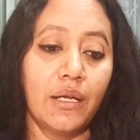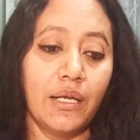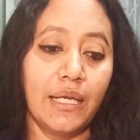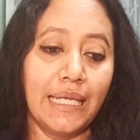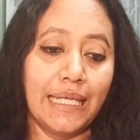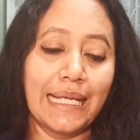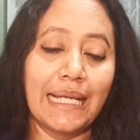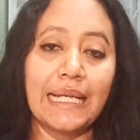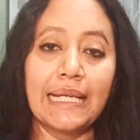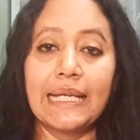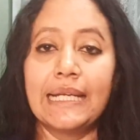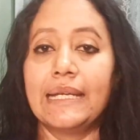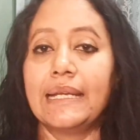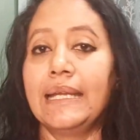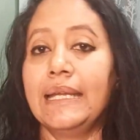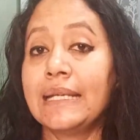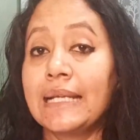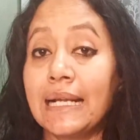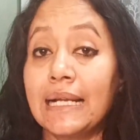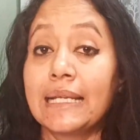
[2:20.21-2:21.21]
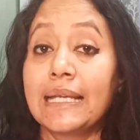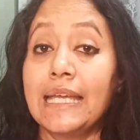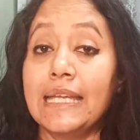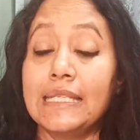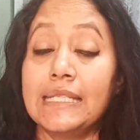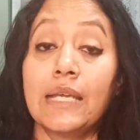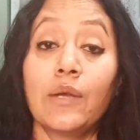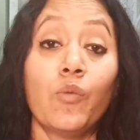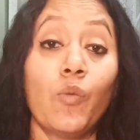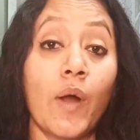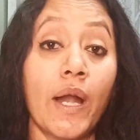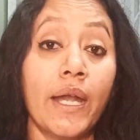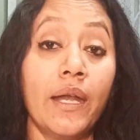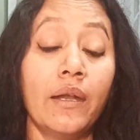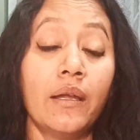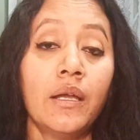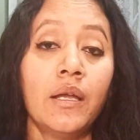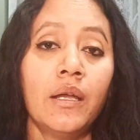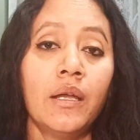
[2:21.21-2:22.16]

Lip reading: inculcating one